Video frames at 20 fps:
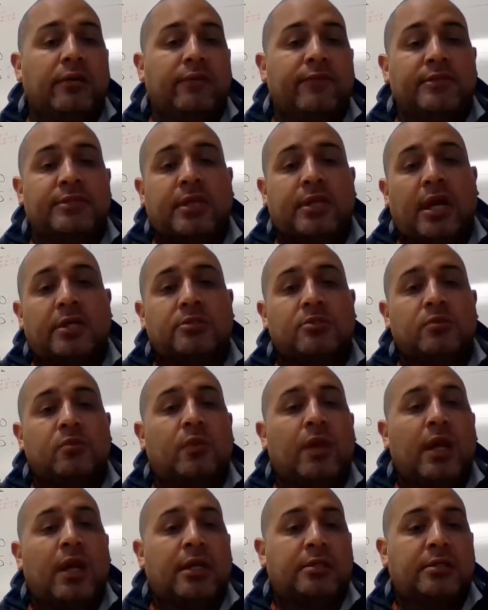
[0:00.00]
of his high
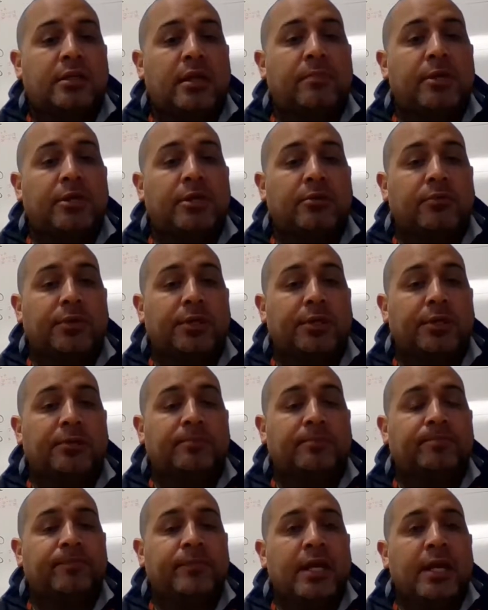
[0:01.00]
school academic career.